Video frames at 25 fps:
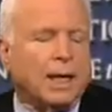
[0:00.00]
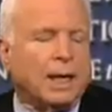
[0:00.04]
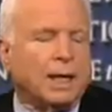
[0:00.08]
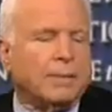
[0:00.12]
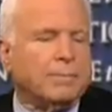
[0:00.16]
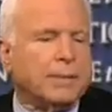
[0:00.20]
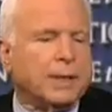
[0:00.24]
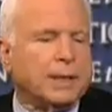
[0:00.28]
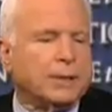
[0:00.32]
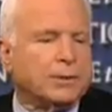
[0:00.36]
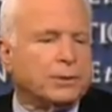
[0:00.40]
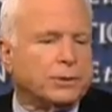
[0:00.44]
I'm
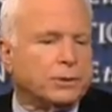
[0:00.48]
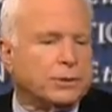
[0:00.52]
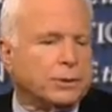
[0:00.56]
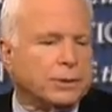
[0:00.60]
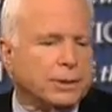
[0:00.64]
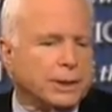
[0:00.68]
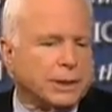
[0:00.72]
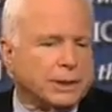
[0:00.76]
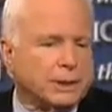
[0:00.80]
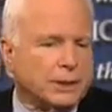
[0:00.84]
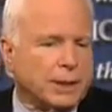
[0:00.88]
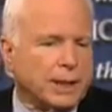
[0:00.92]
not
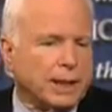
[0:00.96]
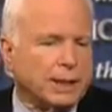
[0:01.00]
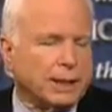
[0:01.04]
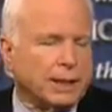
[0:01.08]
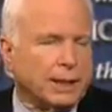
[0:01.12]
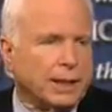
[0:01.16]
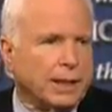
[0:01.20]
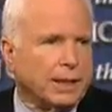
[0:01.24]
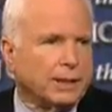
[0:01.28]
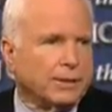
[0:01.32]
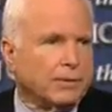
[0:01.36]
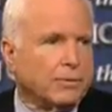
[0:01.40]
sure exactly
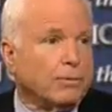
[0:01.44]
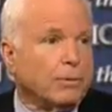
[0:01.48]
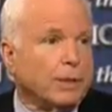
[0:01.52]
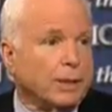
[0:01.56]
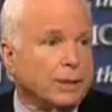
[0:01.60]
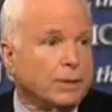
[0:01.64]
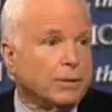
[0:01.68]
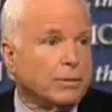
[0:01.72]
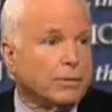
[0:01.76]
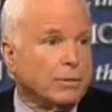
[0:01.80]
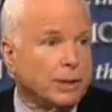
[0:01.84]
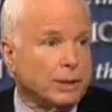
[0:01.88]
how the
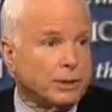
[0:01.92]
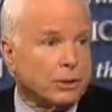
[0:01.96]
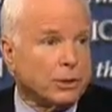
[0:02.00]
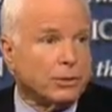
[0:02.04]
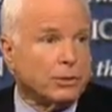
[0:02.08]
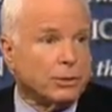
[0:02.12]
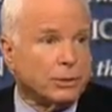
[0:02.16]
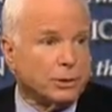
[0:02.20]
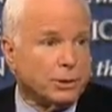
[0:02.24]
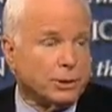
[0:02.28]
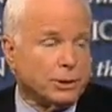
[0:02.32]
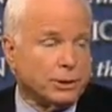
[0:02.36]

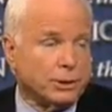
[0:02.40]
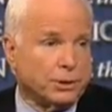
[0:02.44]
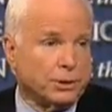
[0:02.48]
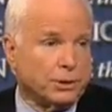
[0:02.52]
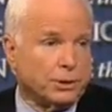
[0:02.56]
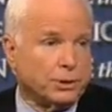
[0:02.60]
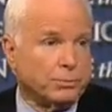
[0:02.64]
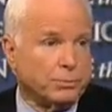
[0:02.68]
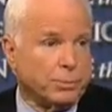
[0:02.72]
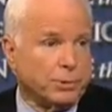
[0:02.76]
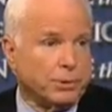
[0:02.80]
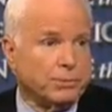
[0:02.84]
resolution
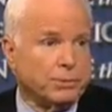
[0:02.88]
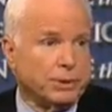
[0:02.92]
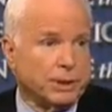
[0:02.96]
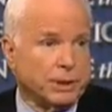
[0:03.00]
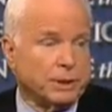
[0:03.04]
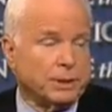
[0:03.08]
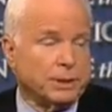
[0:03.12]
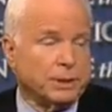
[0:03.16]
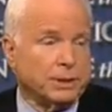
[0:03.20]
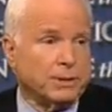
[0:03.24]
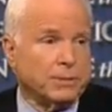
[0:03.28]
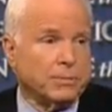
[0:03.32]
should be
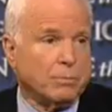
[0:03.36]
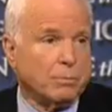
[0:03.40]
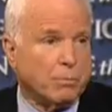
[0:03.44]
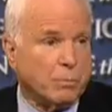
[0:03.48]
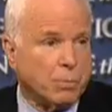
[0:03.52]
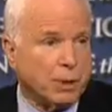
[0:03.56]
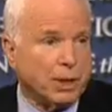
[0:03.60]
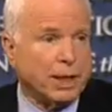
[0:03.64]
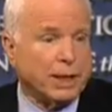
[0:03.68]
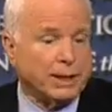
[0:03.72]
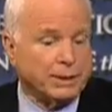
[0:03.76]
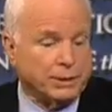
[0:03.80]
written,
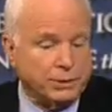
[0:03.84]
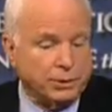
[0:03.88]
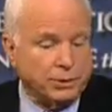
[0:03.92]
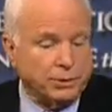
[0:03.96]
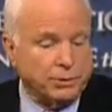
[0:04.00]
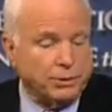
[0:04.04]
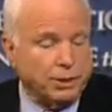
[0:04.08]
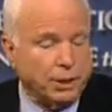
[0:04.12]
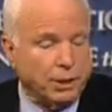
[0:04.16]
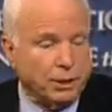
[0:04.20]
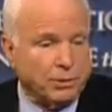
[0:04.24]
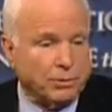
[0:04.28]
but I do
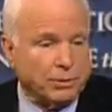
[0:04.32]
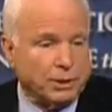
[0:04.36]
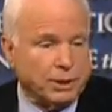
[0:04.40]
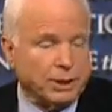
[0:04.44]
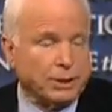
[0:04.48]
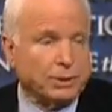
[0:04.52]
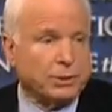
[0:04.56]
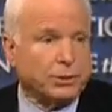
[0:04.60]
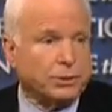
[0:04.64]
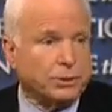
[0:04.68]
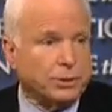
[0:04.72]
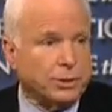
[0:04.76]
know it
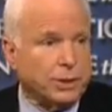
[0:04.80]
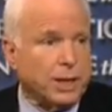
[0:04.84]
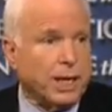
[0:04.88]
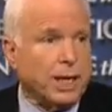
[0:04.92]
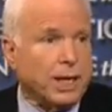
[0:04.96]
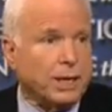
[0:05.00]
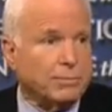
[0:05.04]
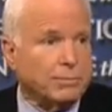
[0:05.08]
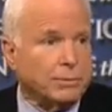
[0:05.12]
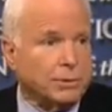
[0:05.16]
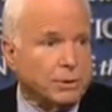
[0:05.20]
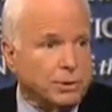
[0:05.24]
should
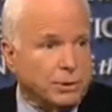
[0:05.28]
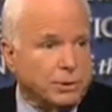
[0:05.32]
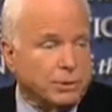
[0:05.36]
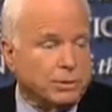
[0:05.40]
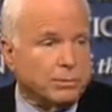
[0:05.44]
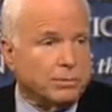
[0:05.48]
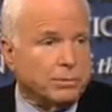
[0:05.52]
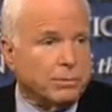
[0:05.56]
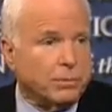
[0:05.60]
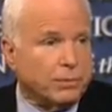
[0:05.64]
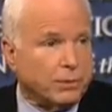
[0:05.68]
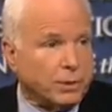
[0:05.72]
have
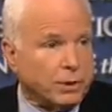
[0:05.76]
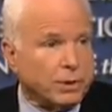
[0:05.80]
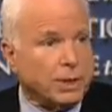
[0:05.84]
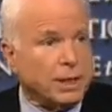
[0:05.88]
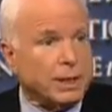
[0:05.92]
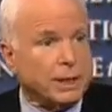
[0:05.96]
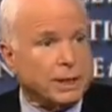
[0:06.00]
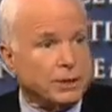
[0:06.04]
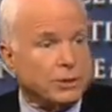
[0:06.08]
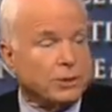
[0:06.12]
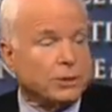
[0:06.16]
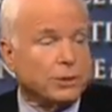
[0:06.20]
room for
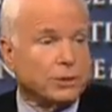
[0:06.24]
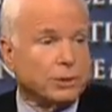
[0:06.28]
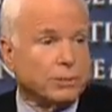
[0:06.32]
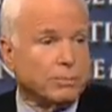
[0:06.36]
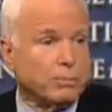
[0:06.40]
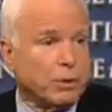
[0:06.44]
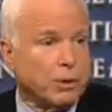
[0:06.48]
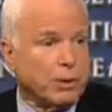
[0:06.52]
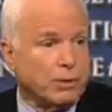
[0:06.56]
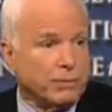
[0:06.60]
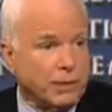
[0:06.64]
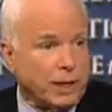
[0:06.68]
us to
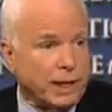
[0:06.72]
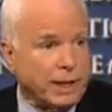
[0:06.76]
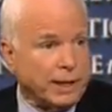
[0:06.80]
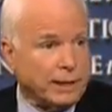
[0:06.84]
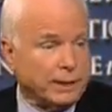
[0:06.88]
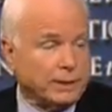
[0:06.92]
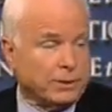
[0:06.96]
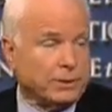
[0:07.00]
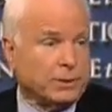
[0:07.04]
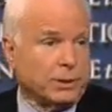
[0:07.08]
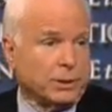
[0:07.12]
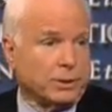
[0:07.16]
provide
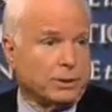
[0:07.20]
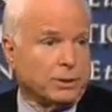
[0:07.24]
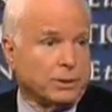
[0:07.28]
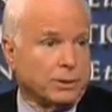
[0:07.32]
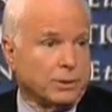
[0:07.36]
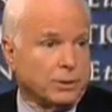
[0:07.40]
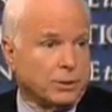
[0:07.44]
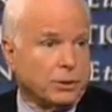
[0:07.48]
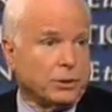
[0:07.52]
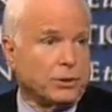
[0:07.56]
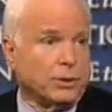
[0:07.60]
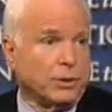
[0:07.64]

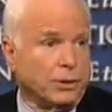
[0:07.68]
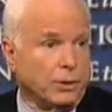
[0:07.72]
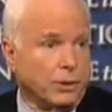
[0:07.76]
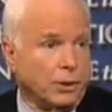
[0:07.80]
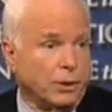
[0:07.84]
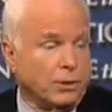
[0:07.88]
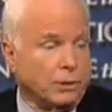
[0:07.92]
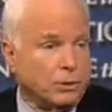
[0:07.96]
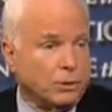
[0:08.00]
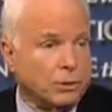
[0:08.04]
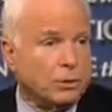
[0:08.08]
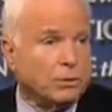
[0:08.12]
assistance to
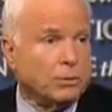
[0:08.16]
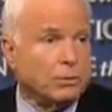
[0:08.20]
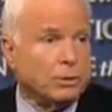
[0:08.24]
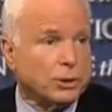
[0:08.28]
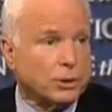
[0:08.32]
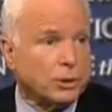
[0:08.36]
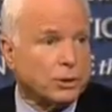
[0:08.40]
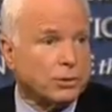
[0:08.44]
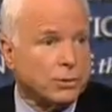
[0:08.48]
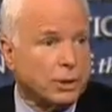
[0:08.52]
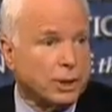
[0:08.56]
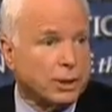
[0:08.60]
those who are
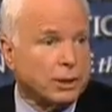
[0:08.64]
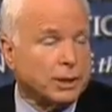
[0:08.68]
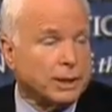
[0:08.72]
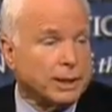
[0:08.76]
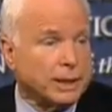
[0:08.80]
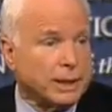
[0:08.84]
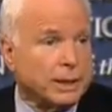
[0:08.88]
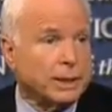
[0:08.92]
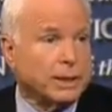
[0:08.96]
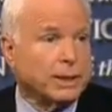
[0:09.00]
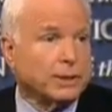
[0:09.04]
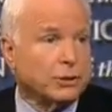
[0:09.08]
struggling
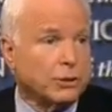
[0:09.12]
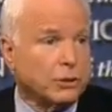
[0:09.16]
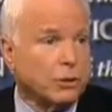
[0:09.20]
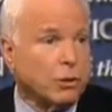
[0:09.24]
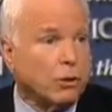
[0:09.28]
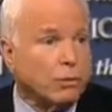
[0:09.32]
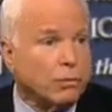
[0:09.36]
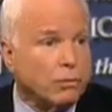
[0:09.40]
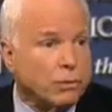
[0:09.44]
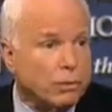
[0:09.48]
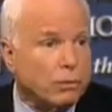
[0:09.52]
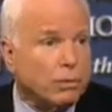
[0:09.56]
against
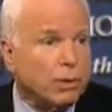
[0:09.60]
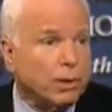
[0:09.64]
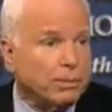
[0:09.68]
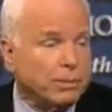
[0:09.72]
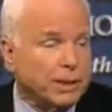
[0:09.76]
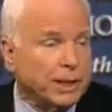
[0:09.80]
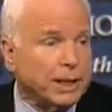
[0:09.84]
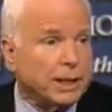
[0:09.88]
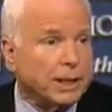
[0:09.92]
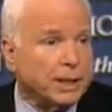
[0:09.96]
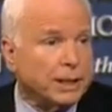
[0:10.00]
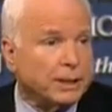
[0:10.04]

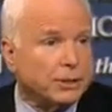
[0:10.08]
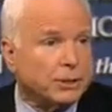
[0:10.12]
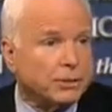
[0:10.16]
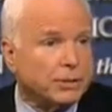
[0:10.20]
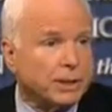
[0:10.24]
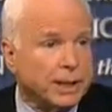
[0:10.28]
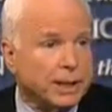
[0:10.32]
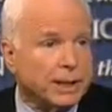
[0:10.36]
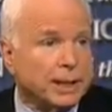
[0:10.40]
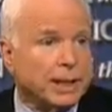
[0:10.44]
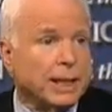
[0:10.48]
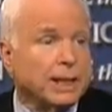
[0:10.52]
overwhelming odds
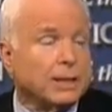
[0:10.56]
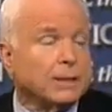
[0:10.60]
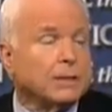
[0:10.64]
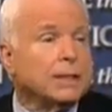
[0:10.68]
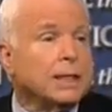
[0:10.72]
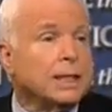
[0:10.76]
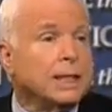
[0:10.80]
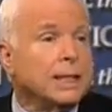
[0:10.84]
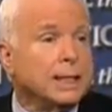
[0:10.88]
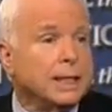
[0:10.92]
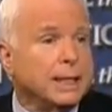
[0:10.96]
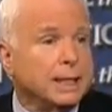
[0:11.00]
right now,
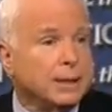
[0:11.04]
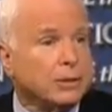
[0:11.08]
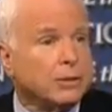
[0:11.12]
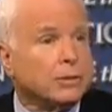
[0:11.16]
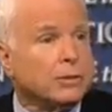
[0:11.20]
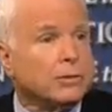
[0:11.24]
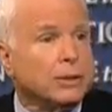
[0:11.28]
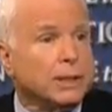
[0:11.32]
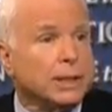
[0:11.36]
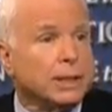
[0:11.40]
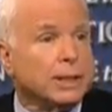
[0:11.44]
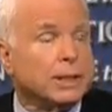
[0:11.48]

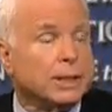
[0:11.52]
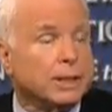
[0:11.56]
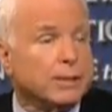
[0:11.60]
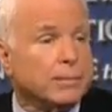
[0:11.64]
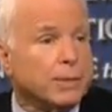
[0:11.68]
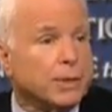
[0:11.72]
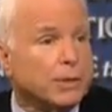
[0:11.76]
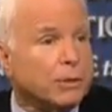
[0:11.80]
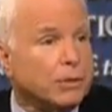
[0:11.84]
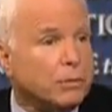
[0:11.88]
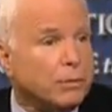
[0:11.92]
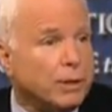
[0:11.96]
including
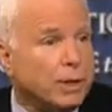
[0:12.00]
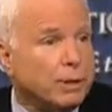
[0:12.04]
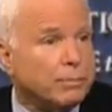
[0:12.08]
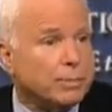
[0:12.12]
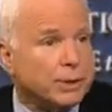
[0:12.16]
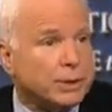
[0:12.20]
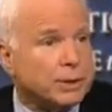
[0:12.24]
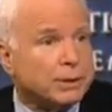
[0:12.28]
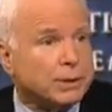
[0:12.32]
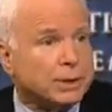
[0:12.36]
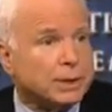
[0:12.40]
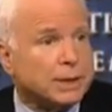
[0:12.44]
chemical
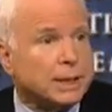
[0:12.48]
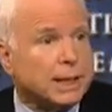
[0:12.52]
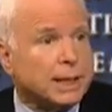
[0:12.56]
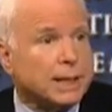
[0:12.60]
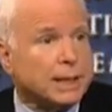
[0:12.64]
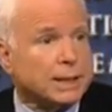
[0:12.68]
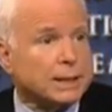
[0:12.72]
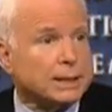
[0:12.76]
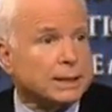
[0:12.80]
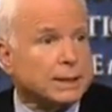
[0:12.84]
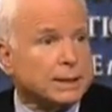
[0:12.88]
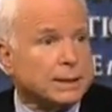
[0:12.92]
weapons
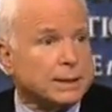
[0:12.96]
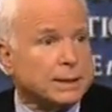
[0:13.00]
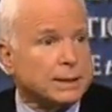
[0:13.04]
attacks.